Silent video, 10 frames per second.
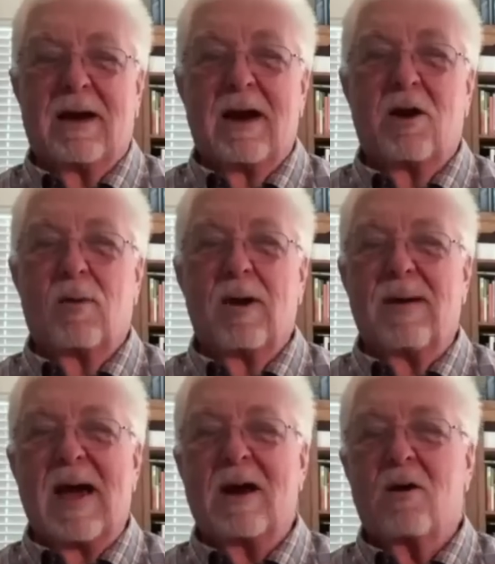on our way
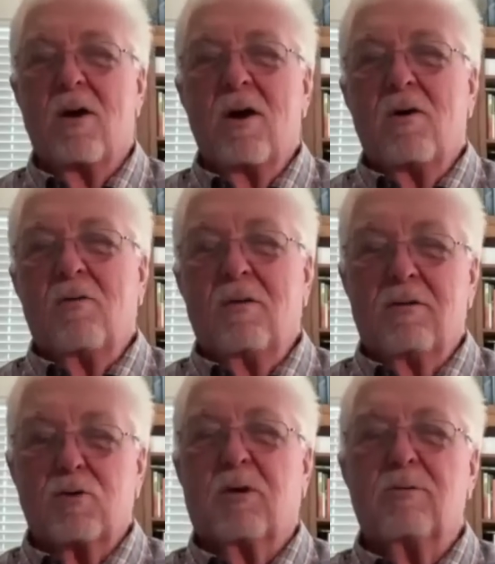back, there
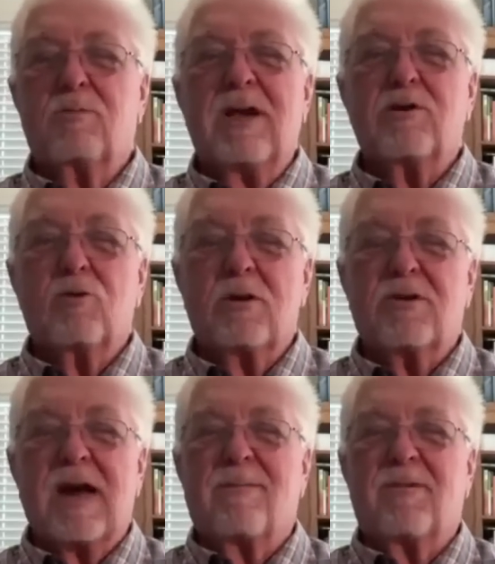was one place we
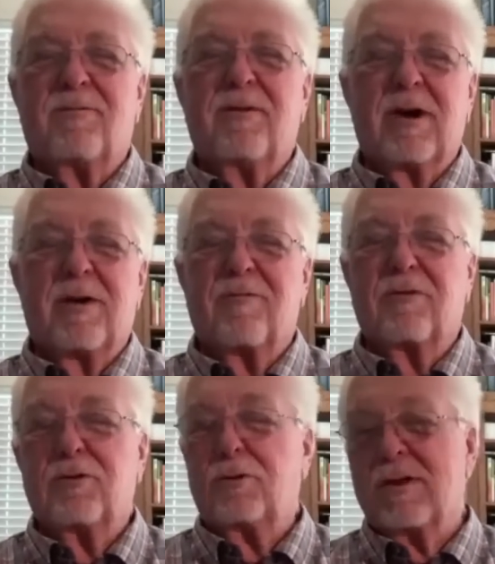stopped and filled up for
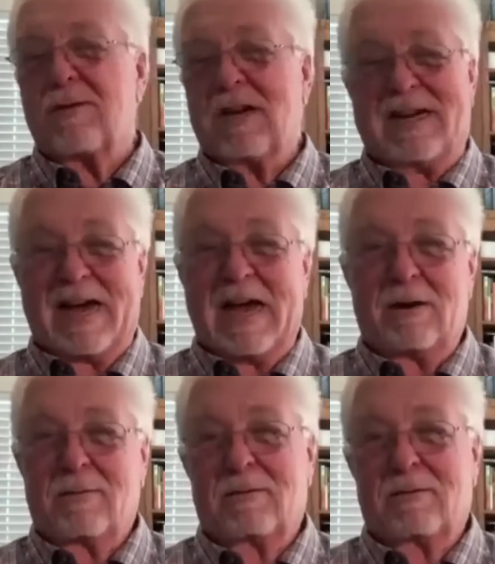279.